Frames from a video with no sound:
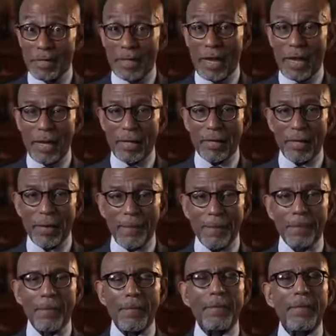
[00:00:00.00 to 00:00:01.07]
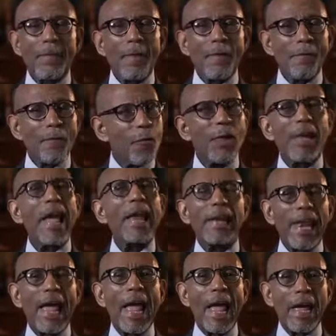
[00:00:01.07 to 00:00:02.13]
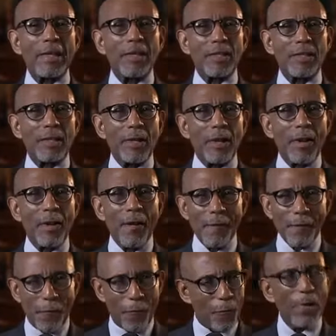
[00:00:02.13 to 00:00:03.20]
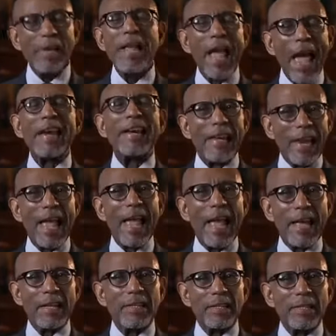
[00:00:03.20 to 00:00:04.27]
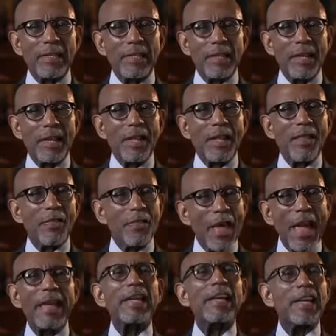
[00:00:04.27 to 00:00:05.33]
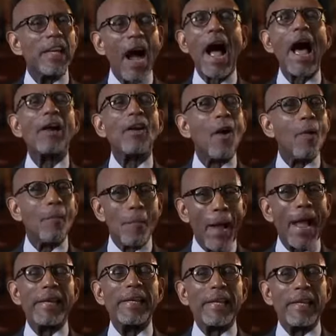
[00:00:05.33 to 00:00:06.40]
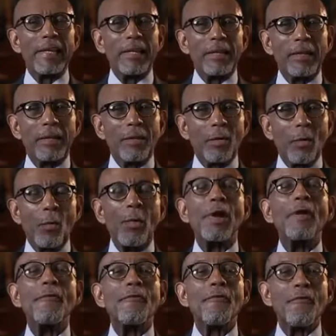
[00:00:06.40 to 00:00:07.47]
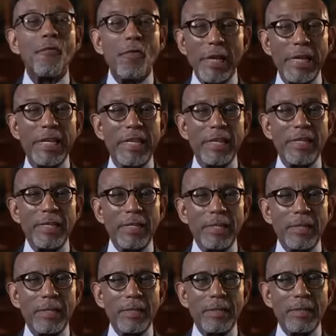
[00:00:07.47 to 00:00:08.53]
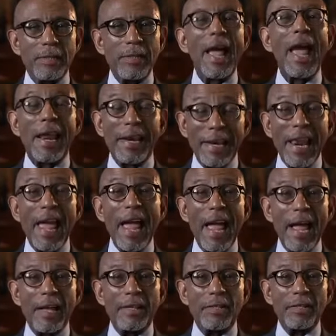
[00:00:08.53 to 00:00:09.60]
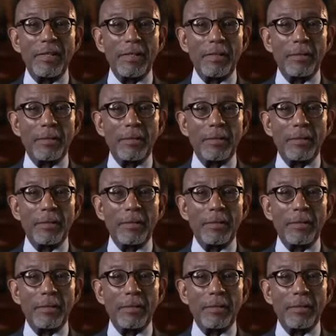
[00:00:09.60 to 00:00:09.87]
said, Free at last, free at last. Thank God Almighty, we are free at last.